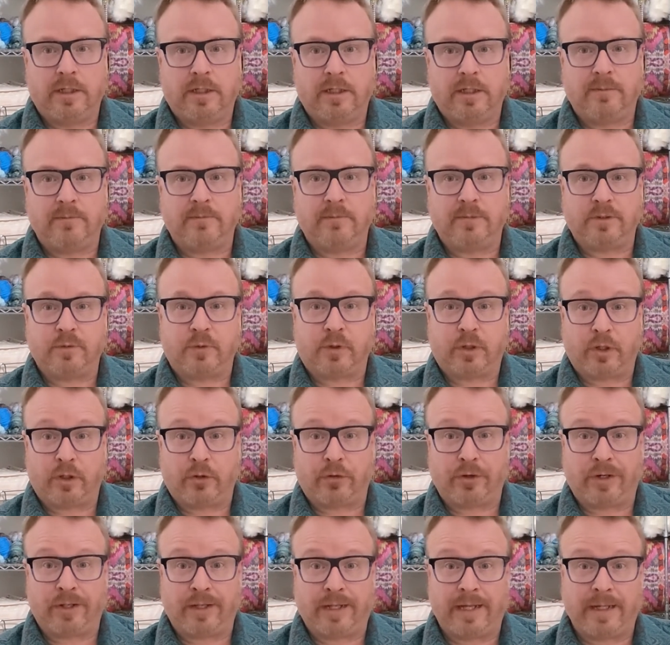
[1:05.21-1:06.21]
It's where you learn a
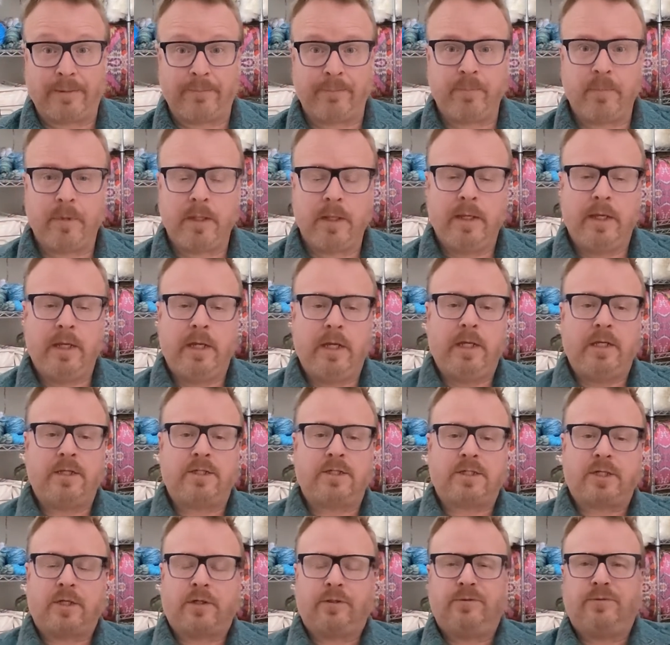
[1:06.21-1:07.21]
lot.
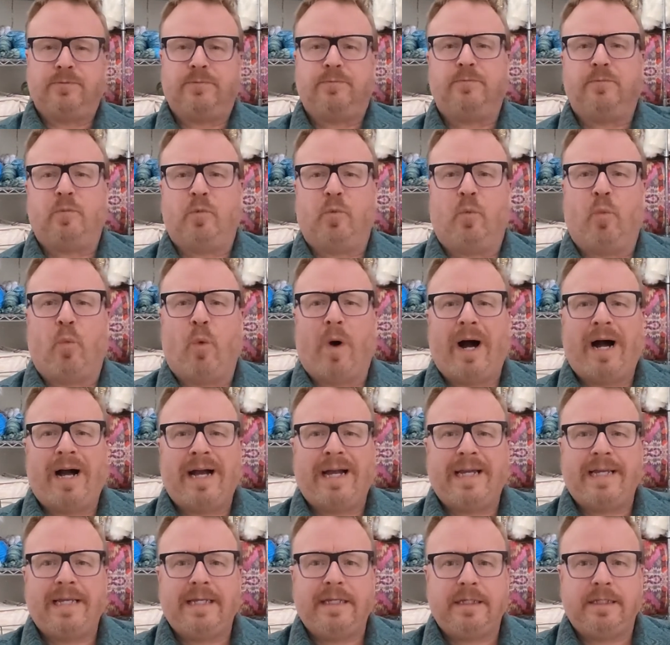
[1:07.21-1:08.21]
So
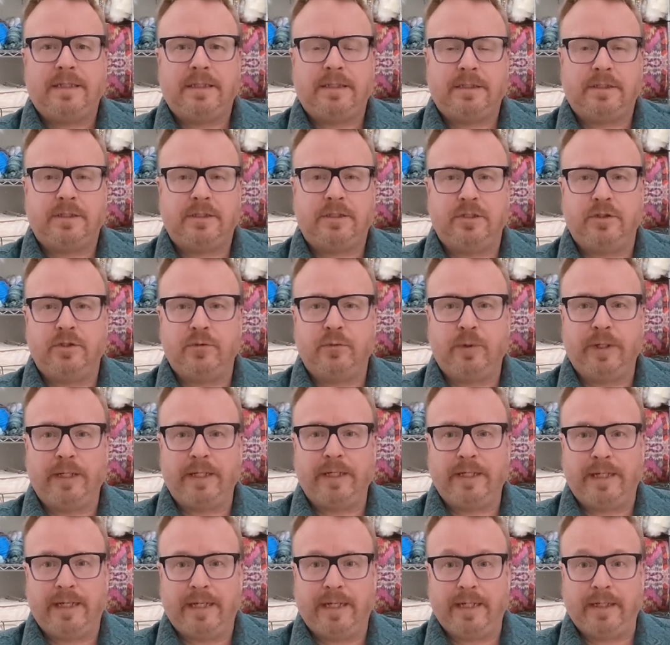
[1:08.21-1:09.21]
why do we
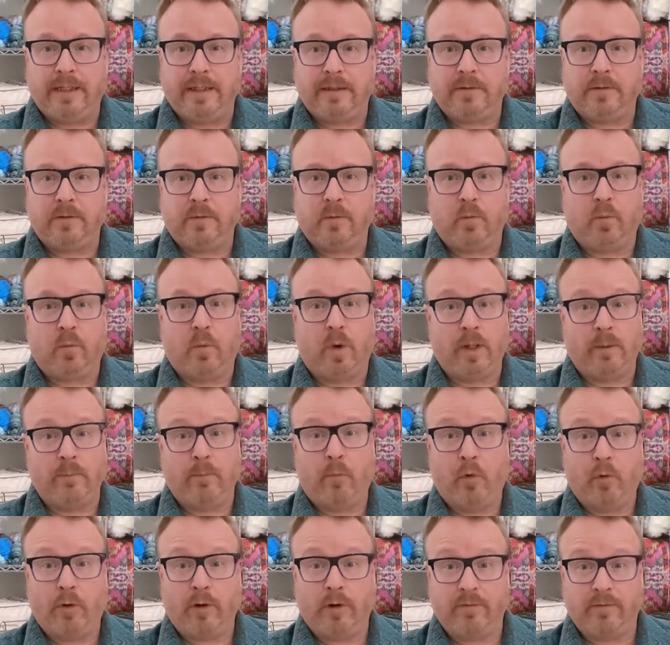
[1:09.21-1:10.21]
need one
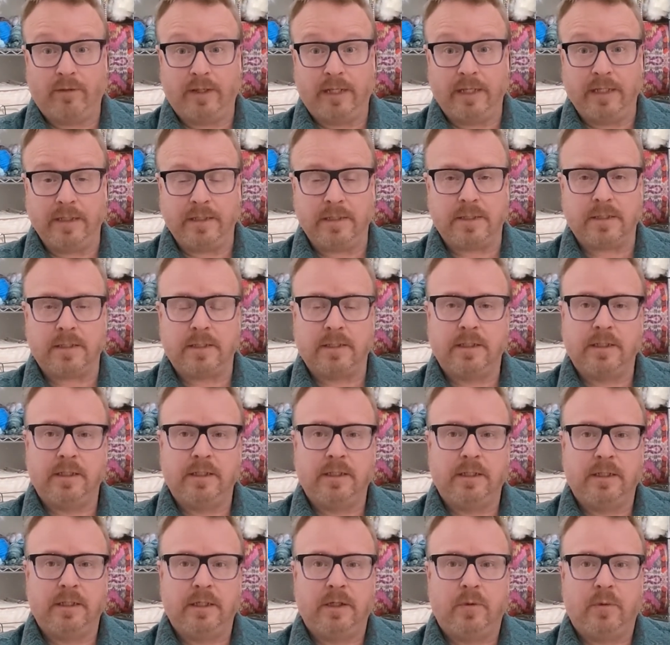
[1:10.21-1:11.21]
more of these?
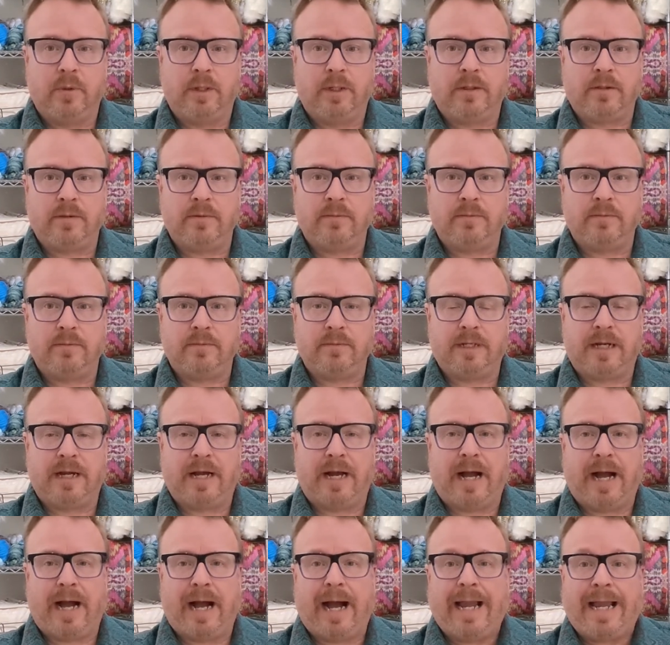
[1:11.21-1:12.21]
Well,
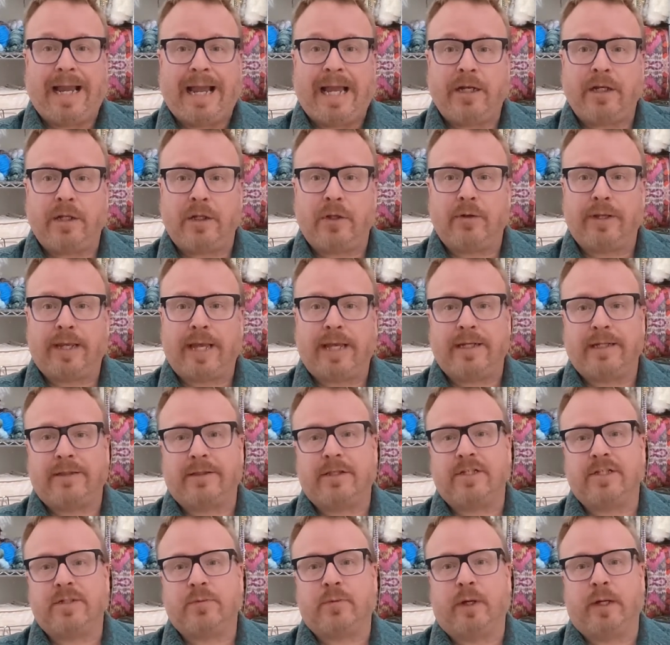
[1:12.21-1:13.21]
I kind of look at it this
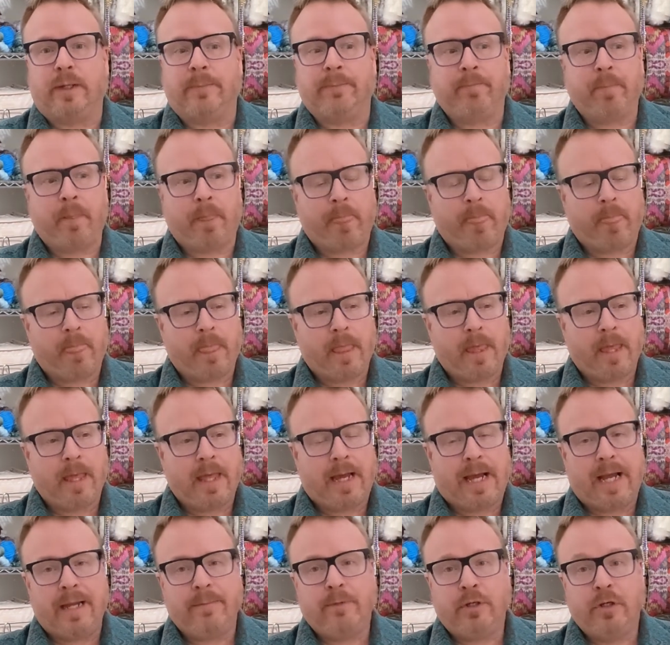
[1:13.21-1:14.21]
way.
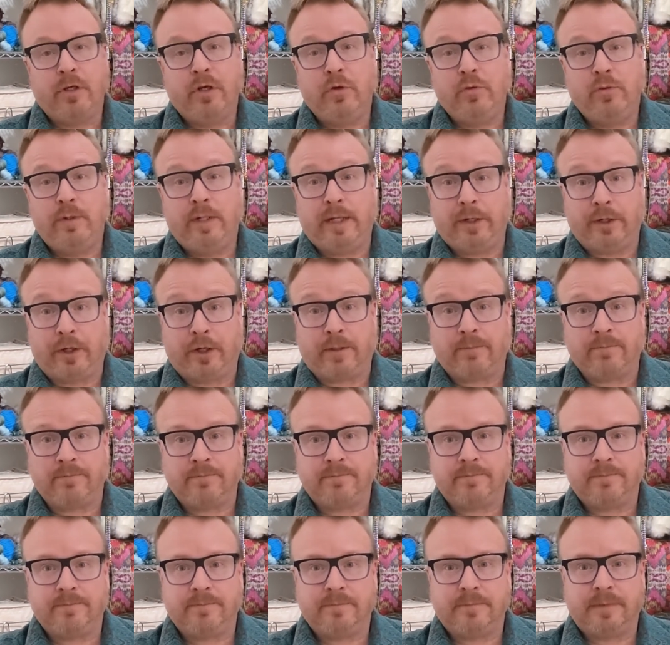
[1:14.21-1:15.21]
I'm a new knitter.
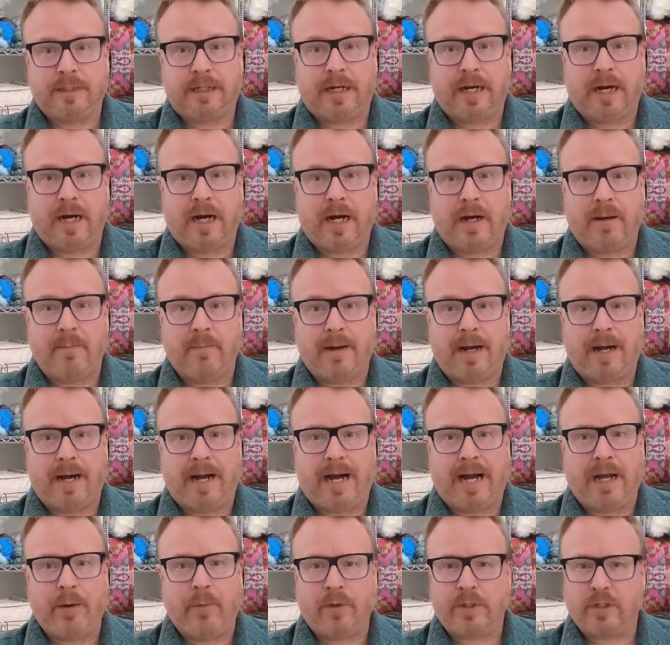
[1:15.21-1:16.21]
I
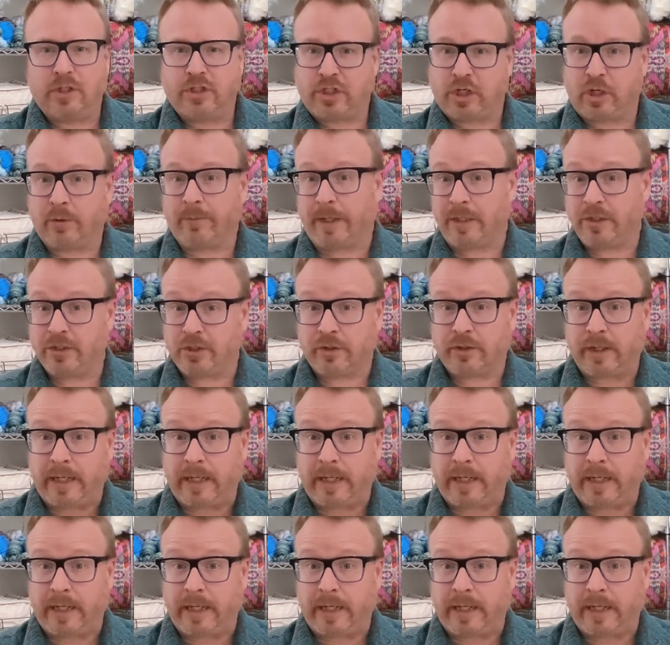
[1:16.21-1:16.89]
want to share my journey.